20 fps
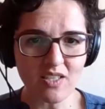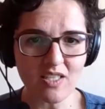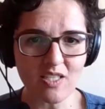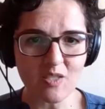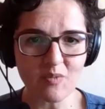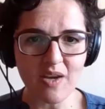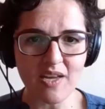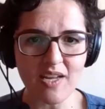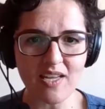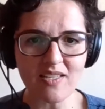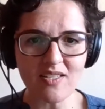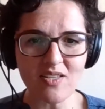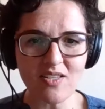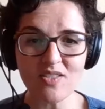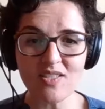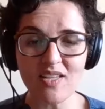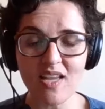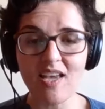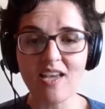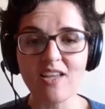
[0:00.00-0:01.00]
When we don't
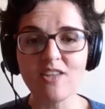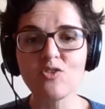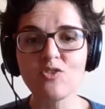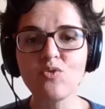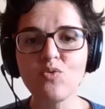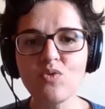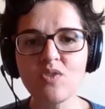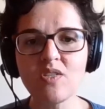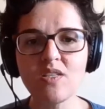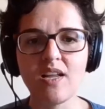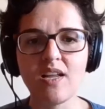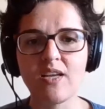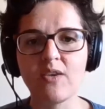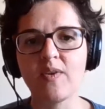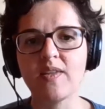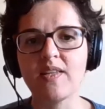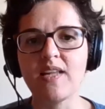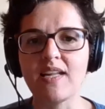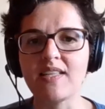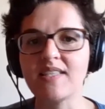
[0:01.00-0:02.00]
have a
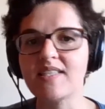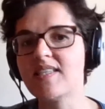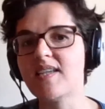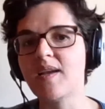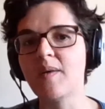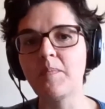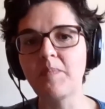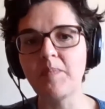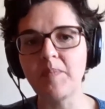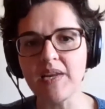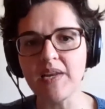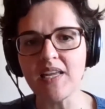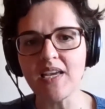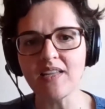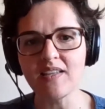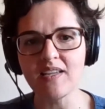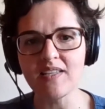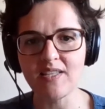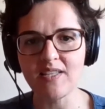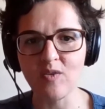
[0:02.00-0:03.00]
transparency, the
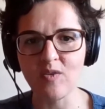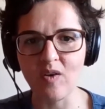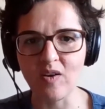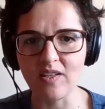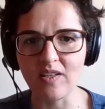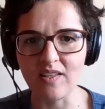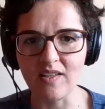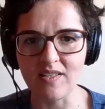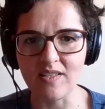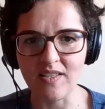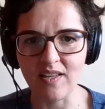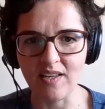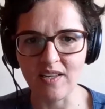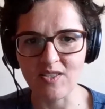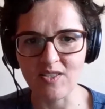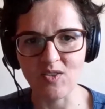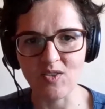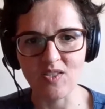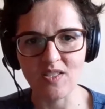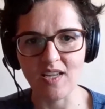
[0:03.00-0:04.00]
equality is
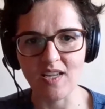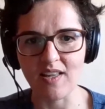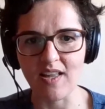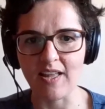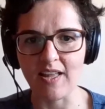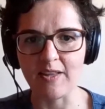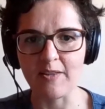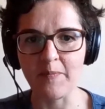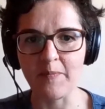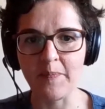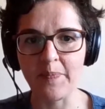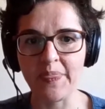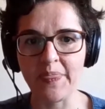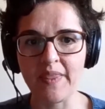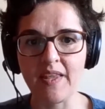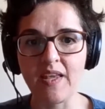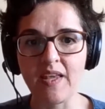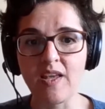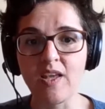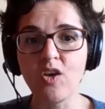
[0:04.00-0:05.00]
reduced
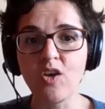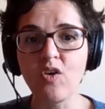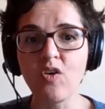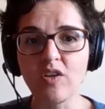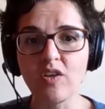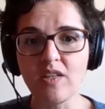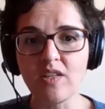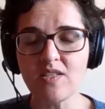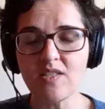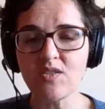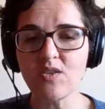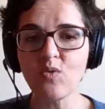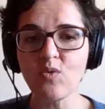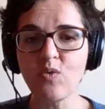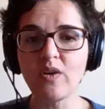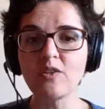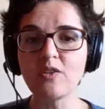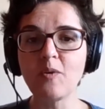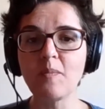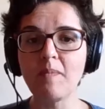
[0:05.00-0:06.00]
and the
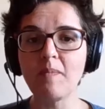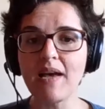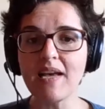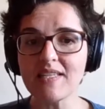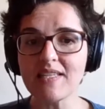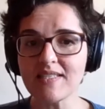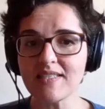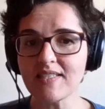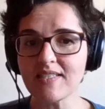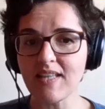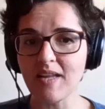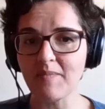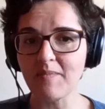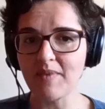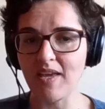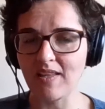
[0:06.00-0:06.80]
inequalities are wider.